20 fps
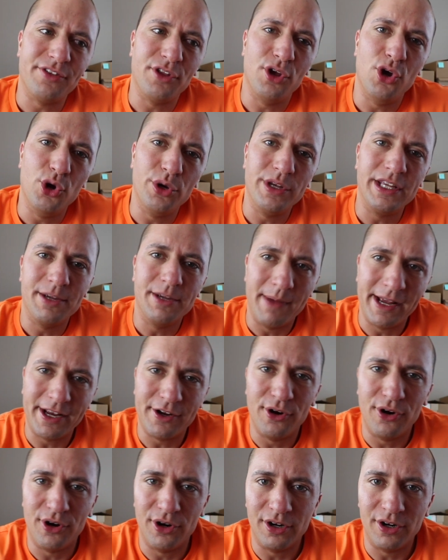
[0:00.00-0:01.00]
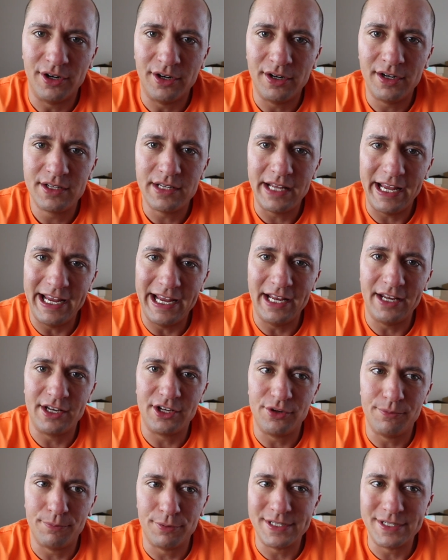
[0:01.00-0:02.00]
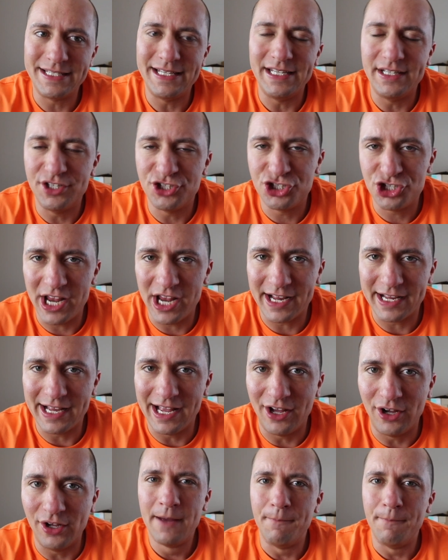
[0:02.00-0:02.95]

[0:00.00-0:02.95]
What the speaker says: hoodie in my cart and proceed to checkout.